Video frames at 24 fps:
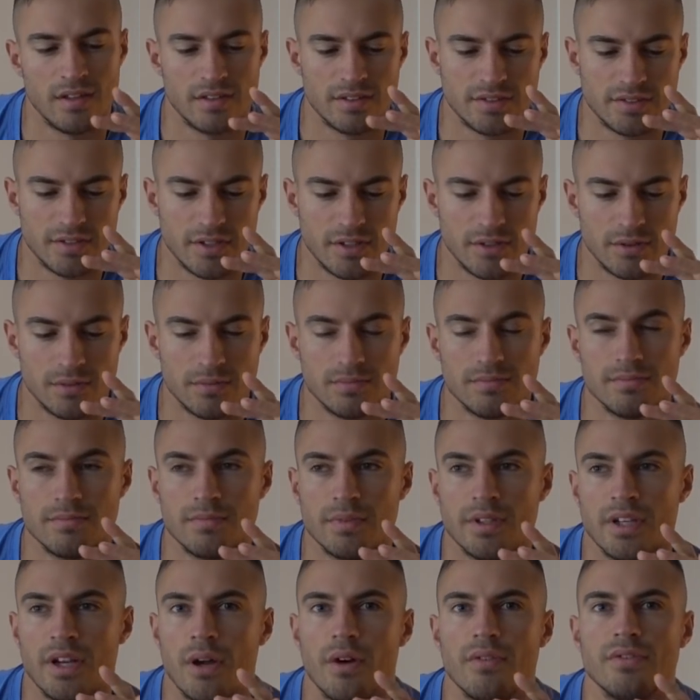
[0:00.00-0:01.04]
So,
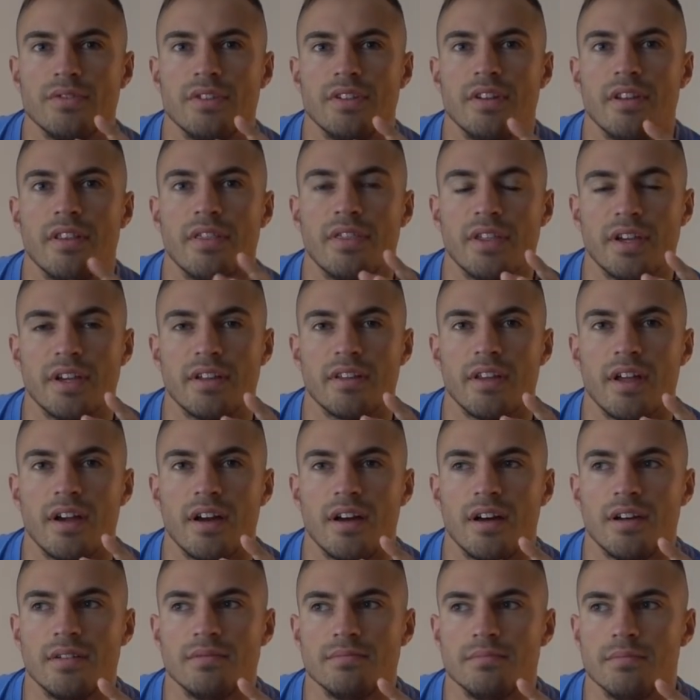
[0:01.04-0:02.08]
you know, obviously the thicker they
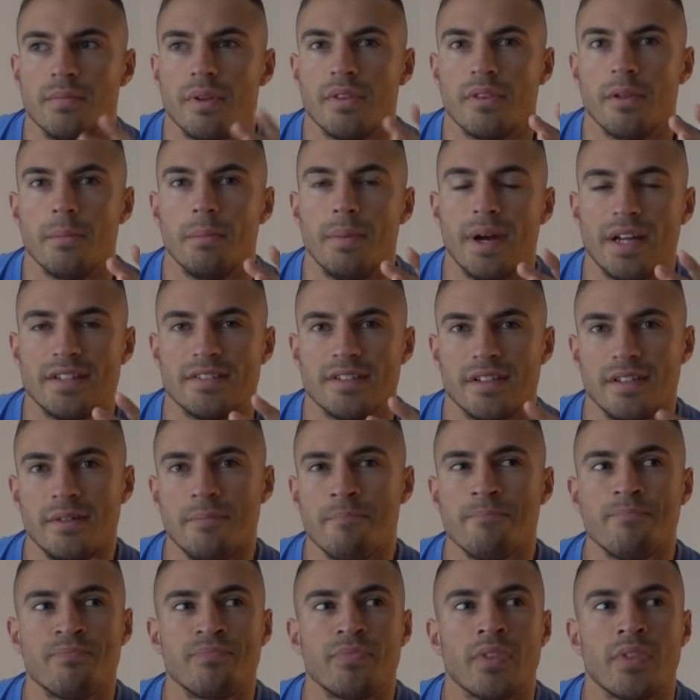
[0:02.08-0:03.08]
are, the better.